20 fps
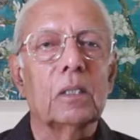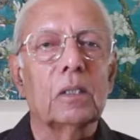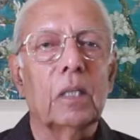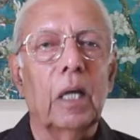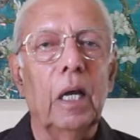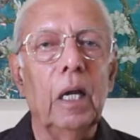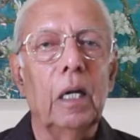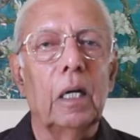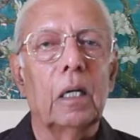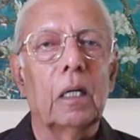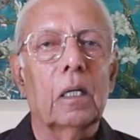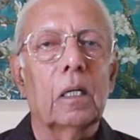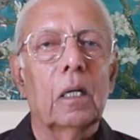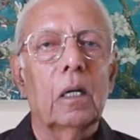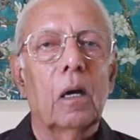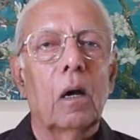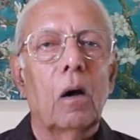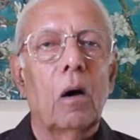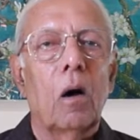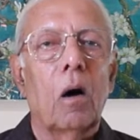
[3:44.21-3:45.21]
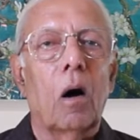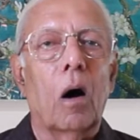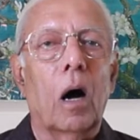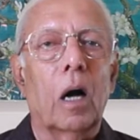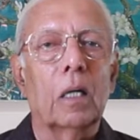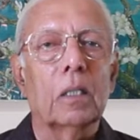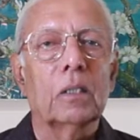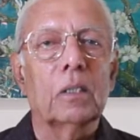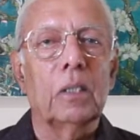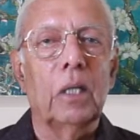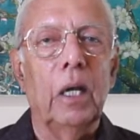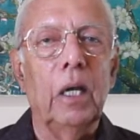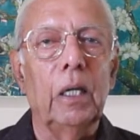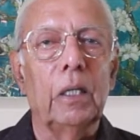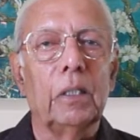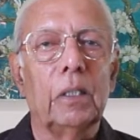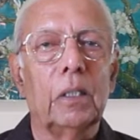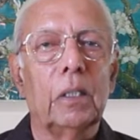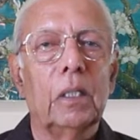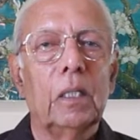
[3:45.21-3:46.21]
saint or
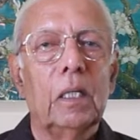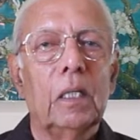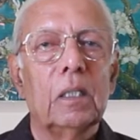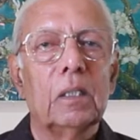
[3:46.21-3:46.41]
sage,